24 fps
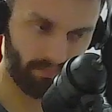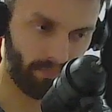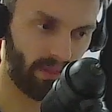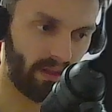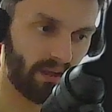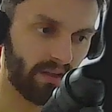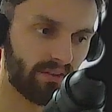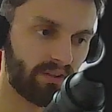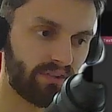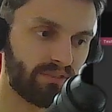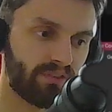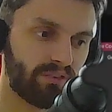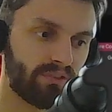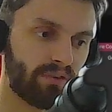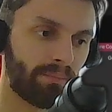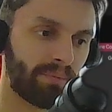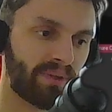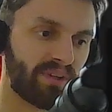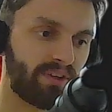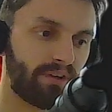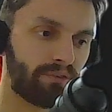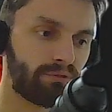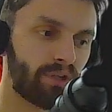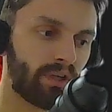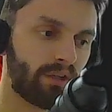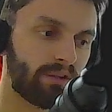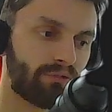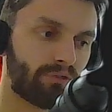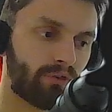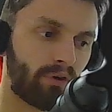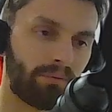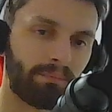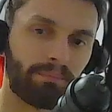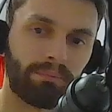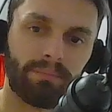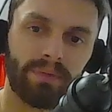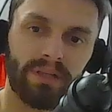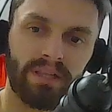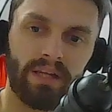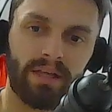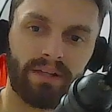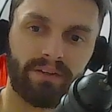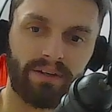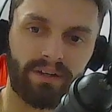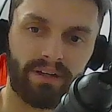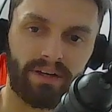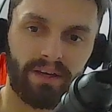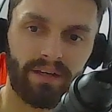This is a material from
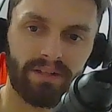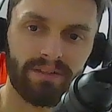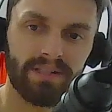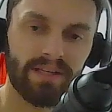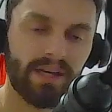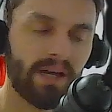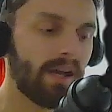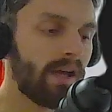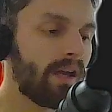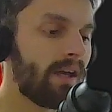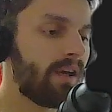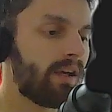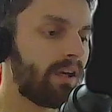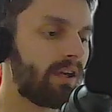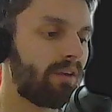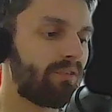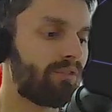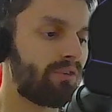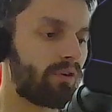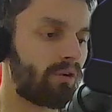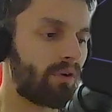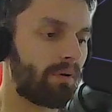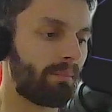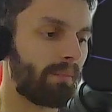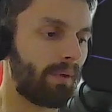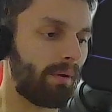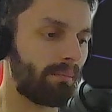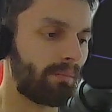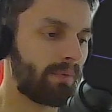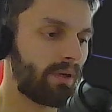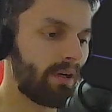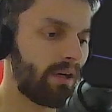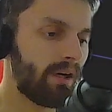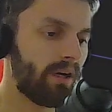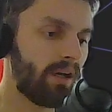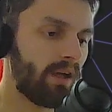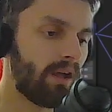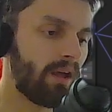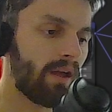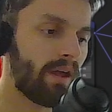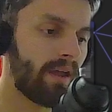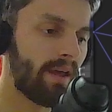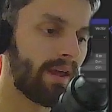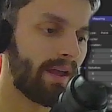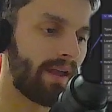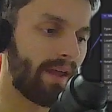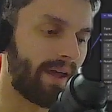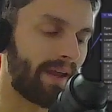Blender Kit, if you remember.
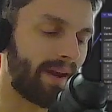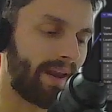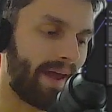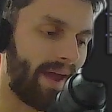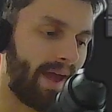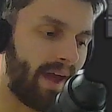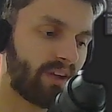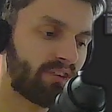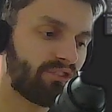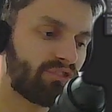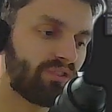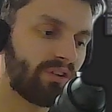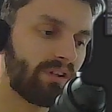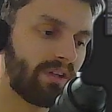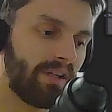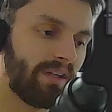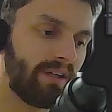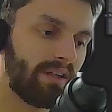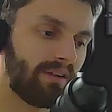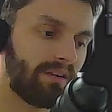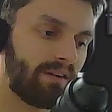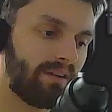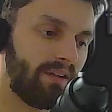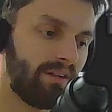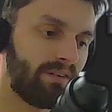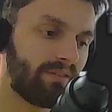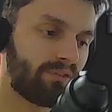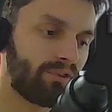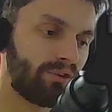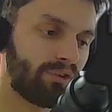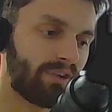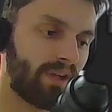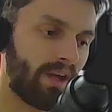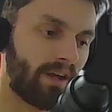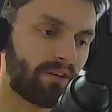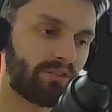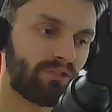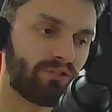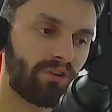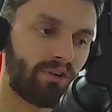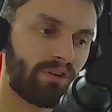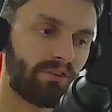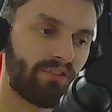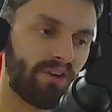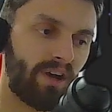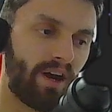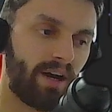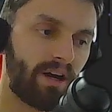And actually, these two
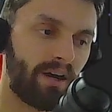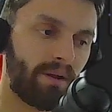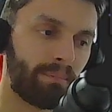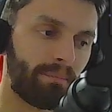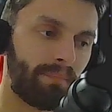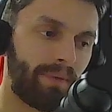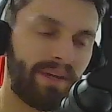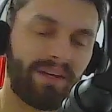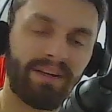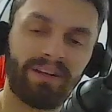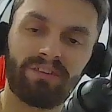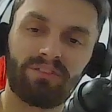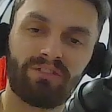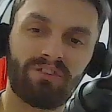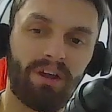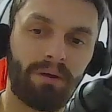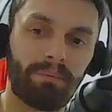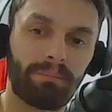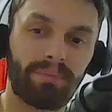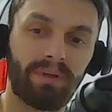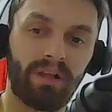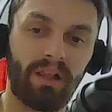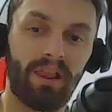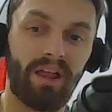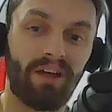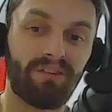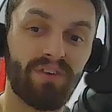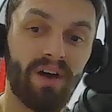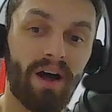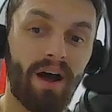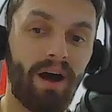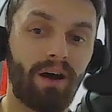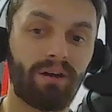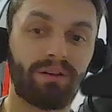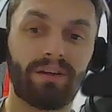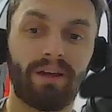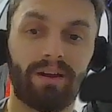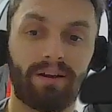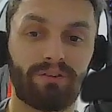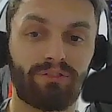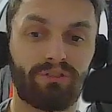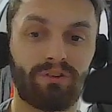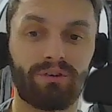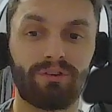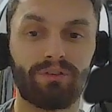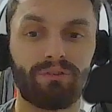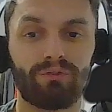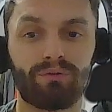textures are the main example of how
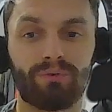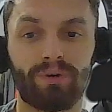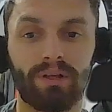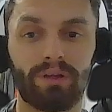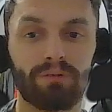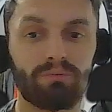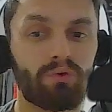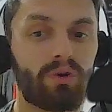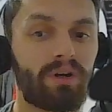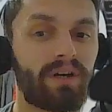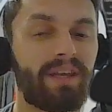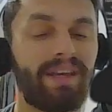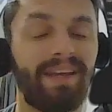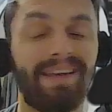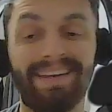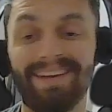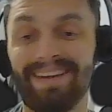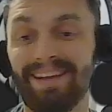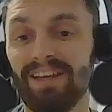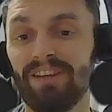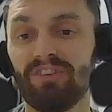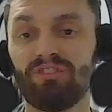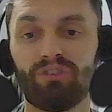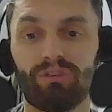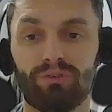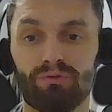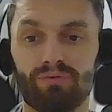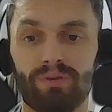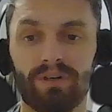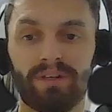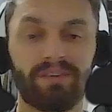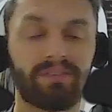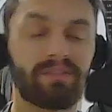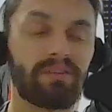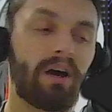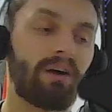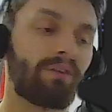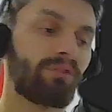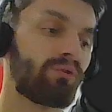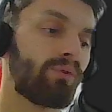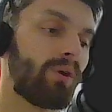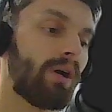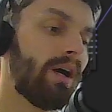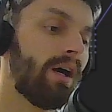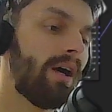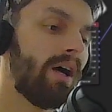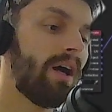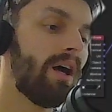textures really work in each 3D
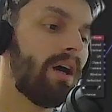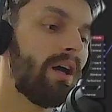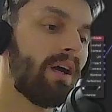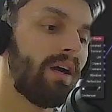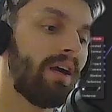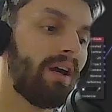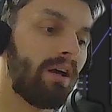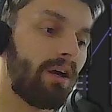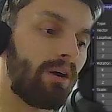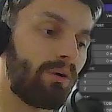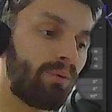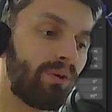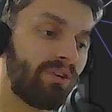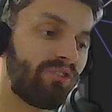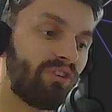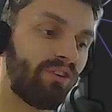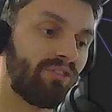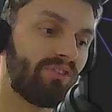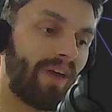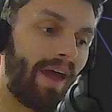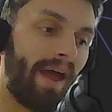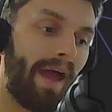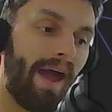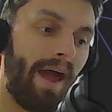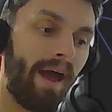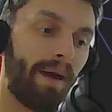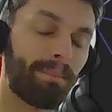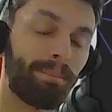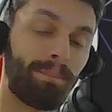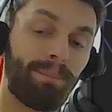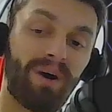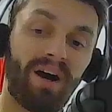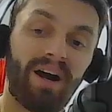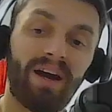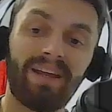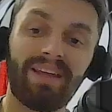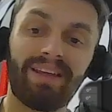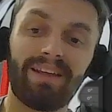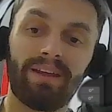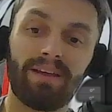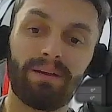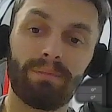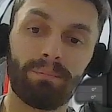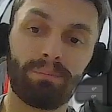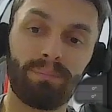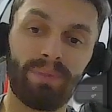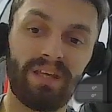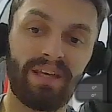software, which is by
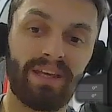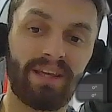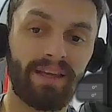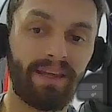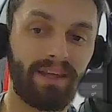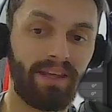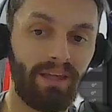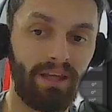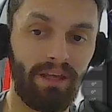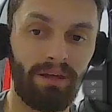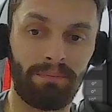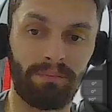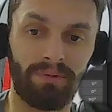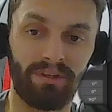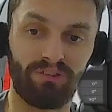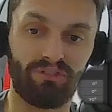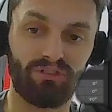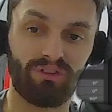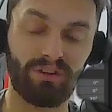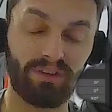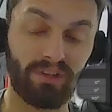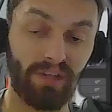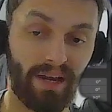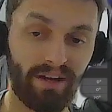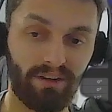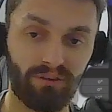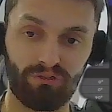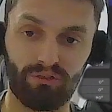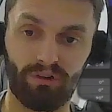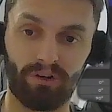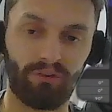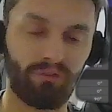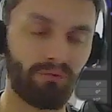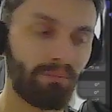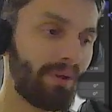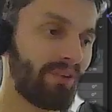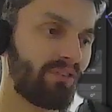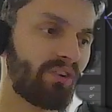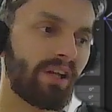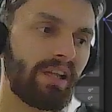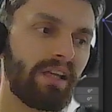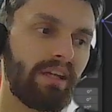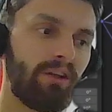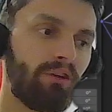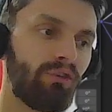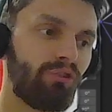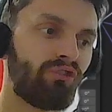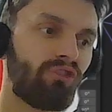being image textures.
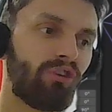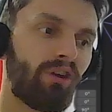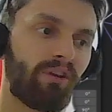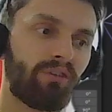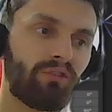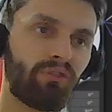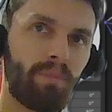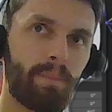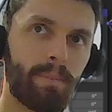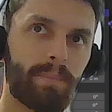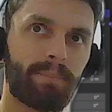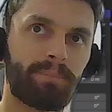Basically, you just